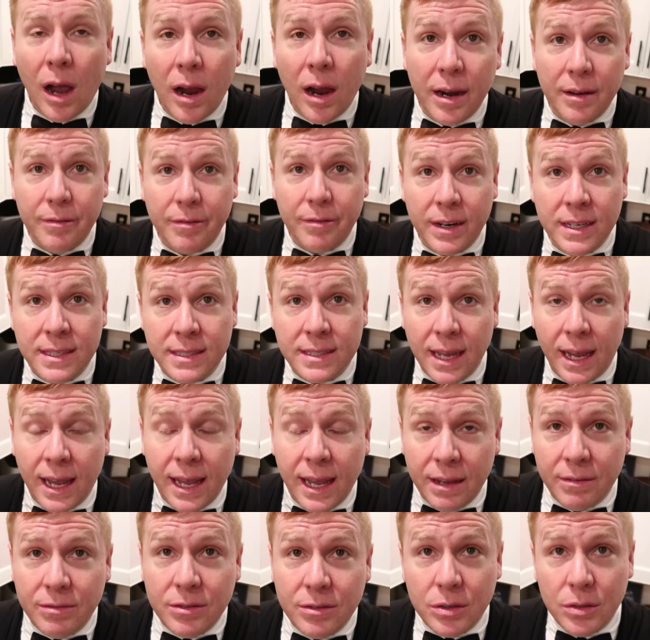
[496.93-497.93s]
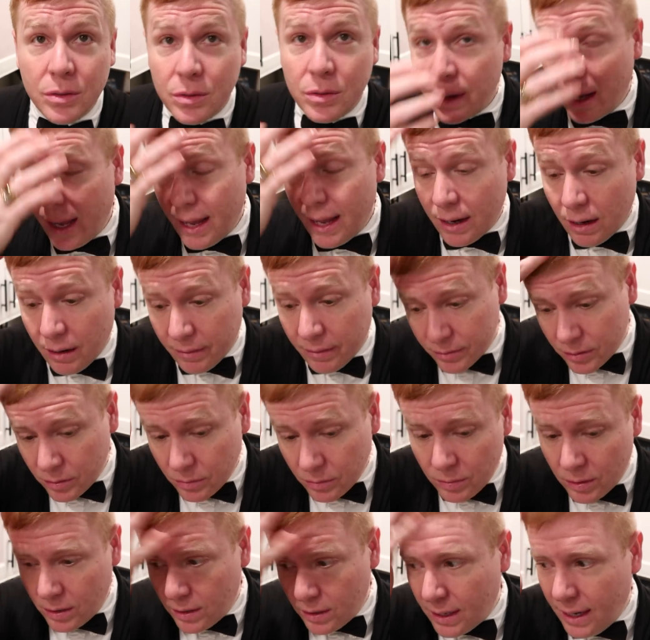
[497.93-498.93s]
All right, friends, I have to head off to
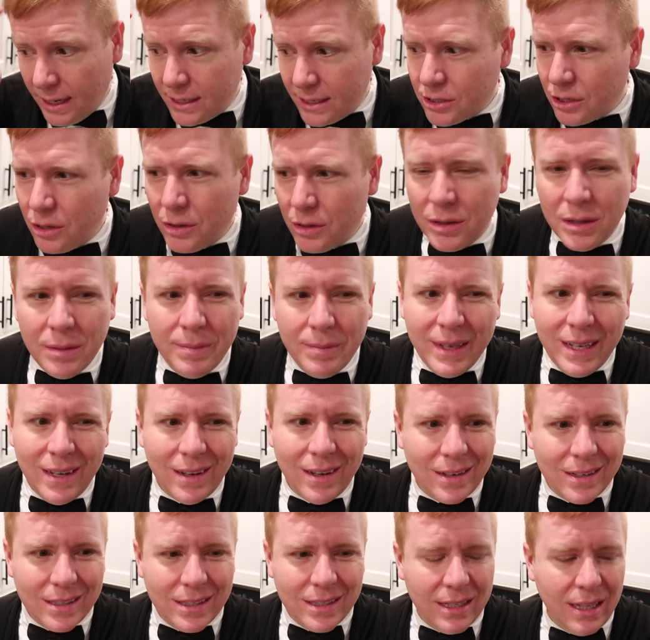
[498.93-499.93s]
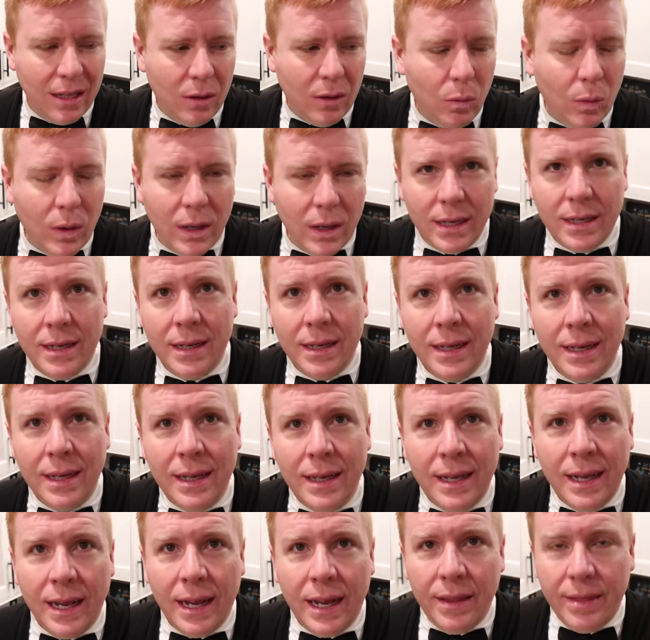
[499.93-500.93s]
work. I should only be gone until like 1
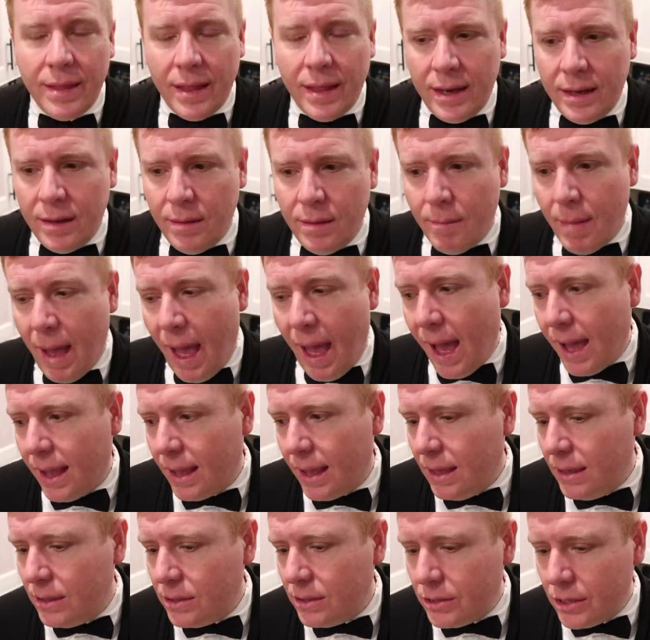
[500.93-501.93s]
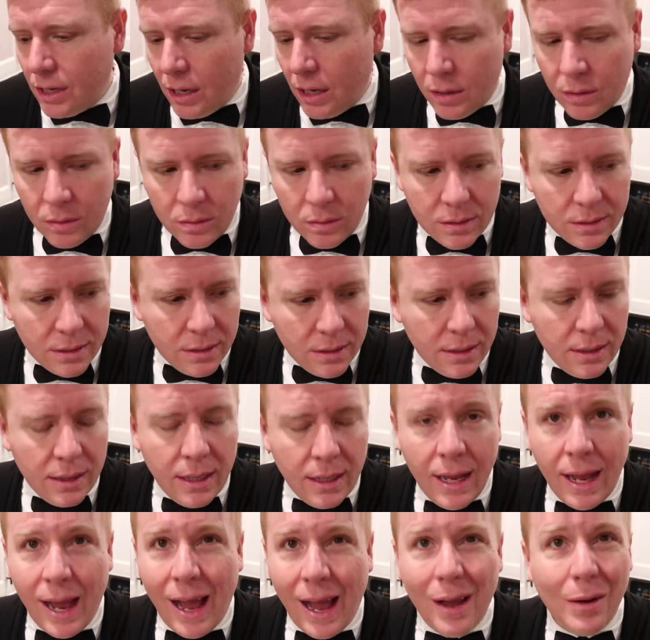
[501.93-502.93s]
and then back, so
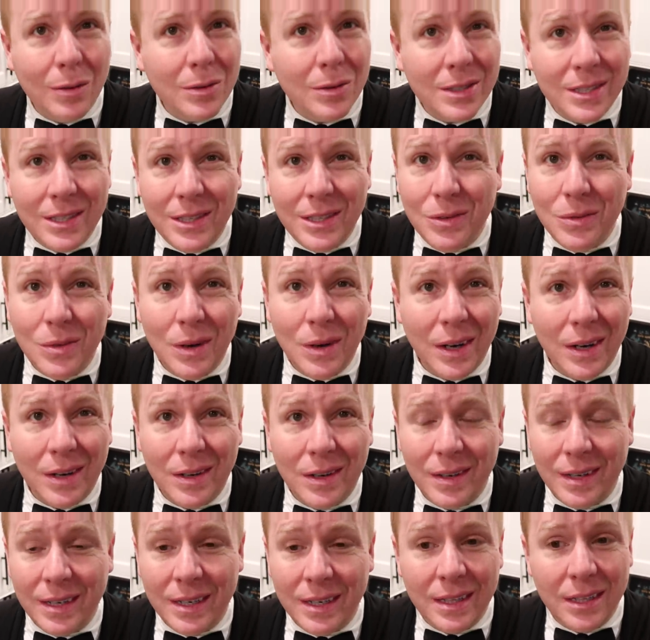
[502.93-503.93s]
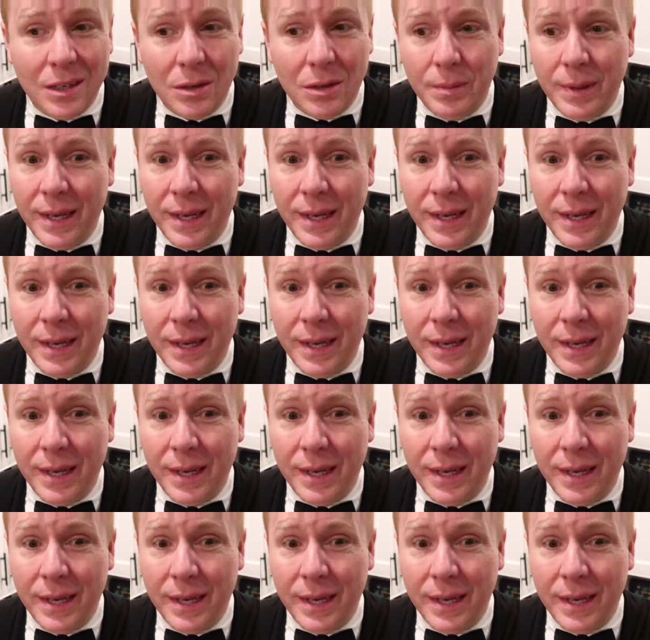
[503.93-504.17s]
I will see you all in a little